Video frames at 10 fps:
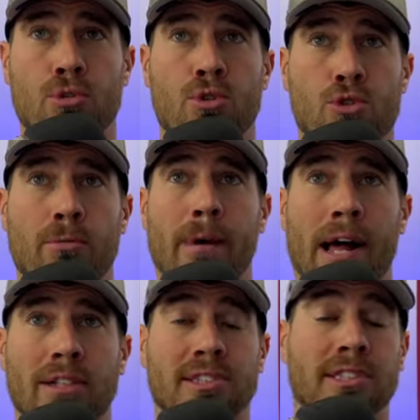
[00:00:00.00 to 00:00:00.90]
use your
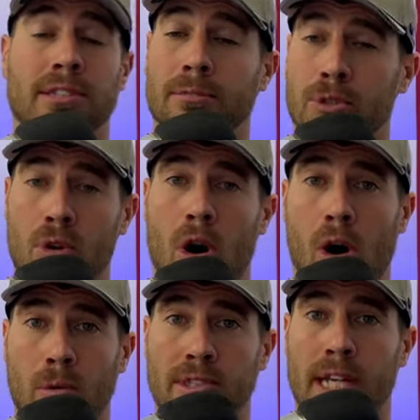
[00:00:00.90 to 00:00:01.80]
ballast system, you
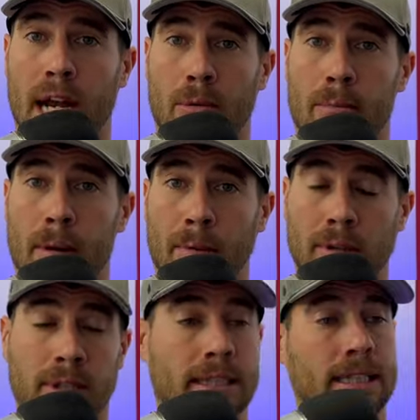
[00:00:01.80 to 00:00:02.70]
always got to remember
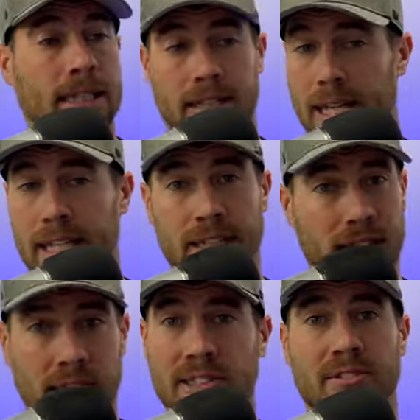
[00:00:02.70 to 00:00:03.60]
that it
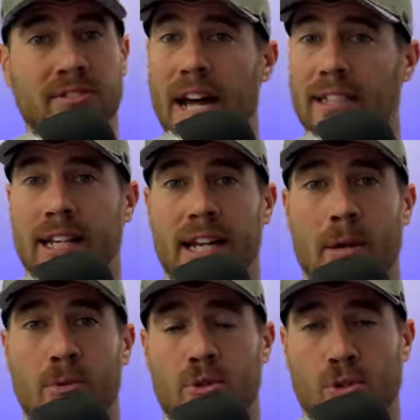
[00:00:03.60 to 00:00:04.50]
does in fact take
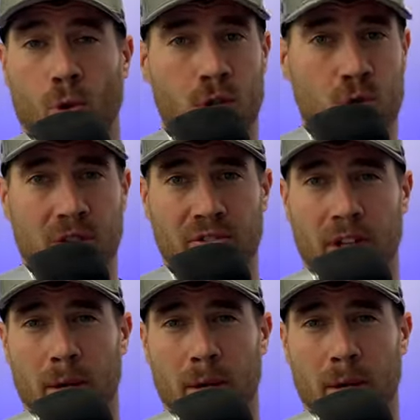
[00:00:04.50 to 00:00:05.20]
up your storage when you fill